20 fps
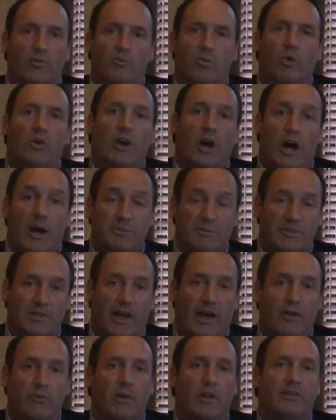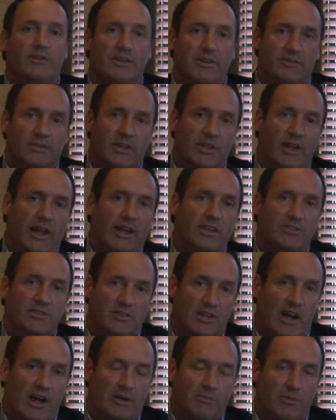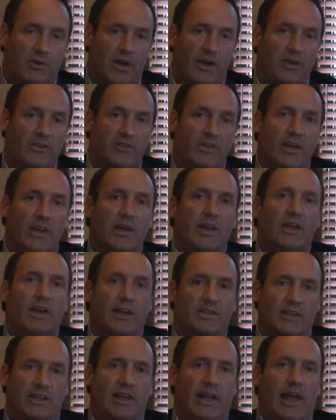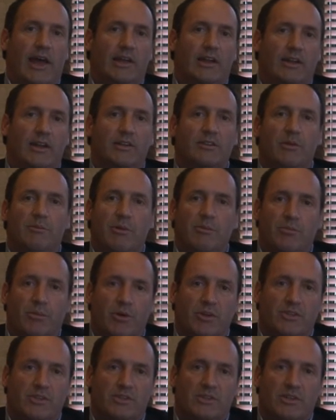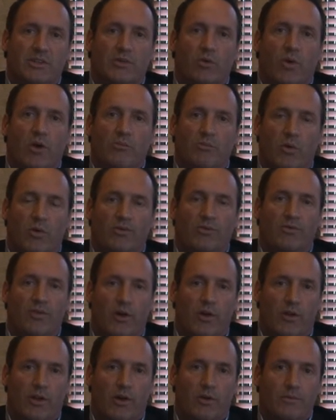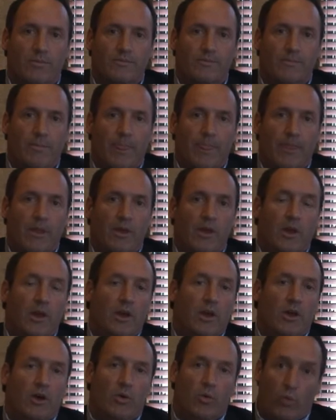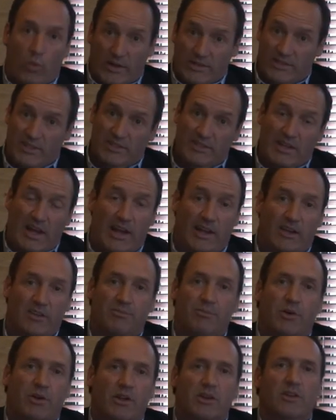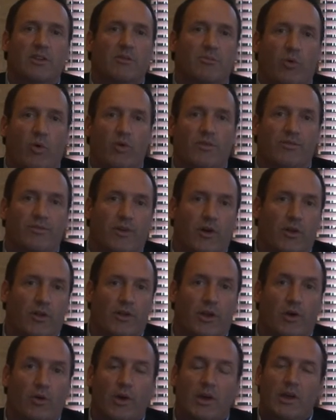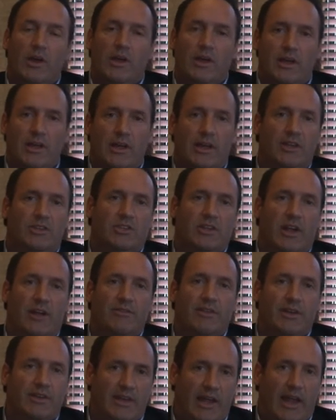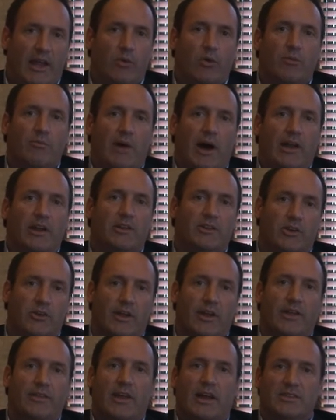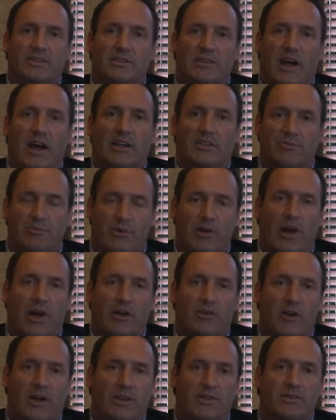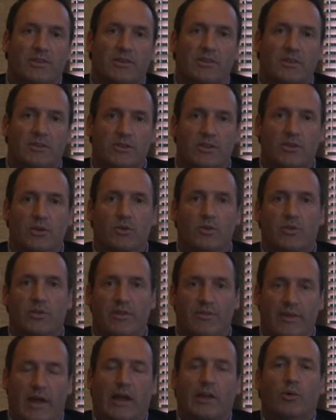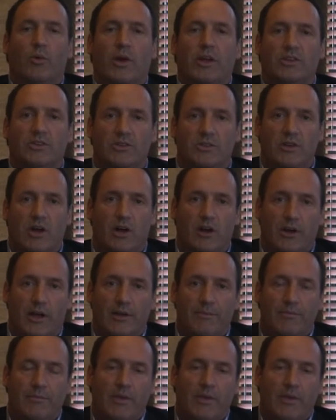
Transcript: or more upside relative to today's stock price, it's a candidate to be purchased into our portfolio. Once the stock is put into the portfolio, each and every day we're monitoring that stock's progress to the valuation target.